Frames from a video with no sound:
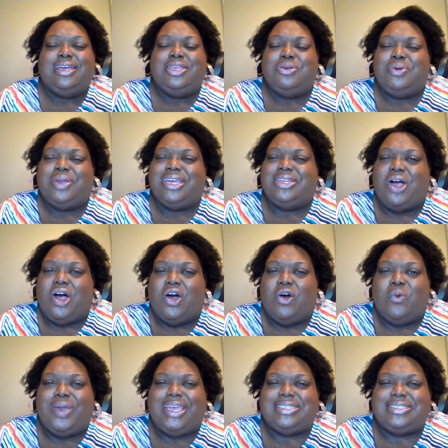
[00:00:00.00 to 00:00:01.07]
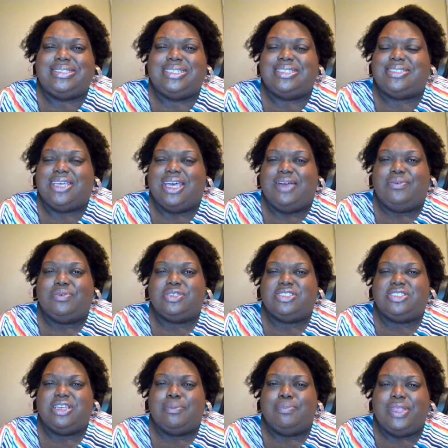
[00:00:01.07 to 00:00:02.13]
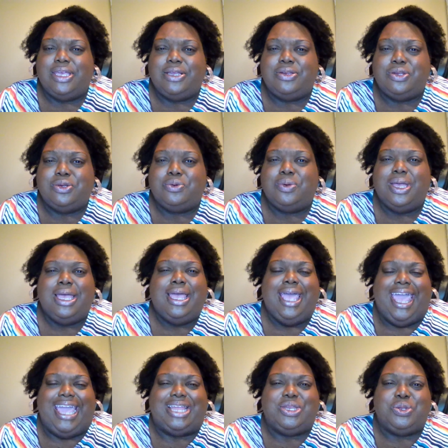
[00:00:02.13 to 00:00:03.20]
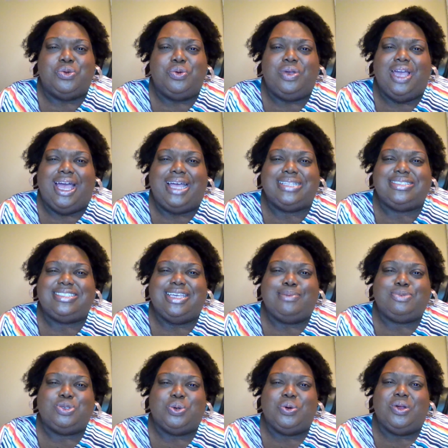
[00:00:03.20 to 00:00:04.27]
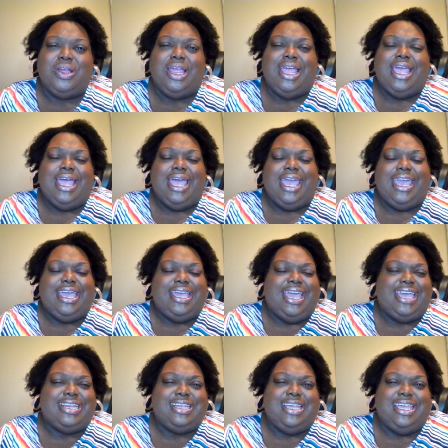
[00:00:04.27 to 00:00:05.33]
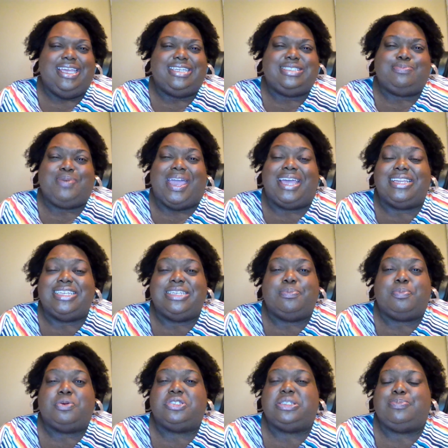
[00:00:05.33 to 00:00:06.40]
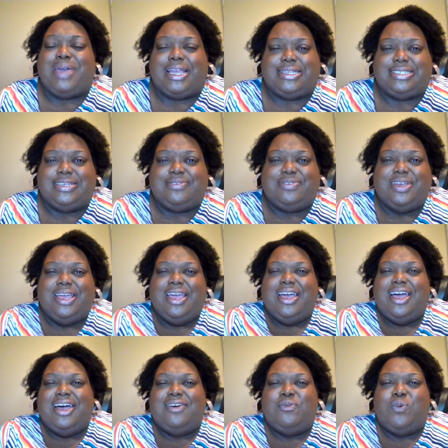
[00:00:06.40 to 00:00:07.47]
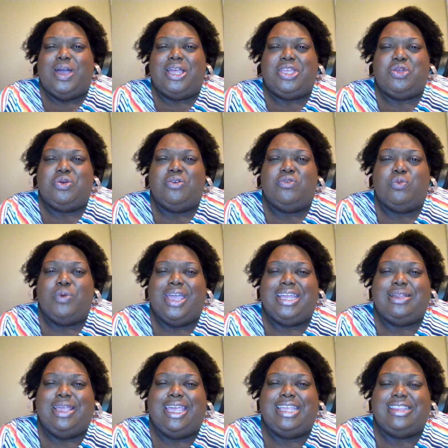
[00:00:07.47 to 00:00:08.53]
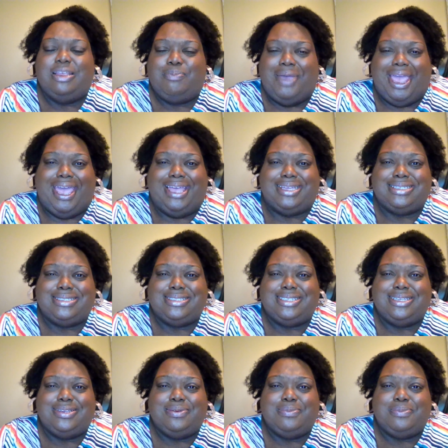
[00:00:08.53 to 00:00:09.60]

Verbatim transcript: you can always discover something new, a new concept, or a, an expanded perspective of what you have read in the past.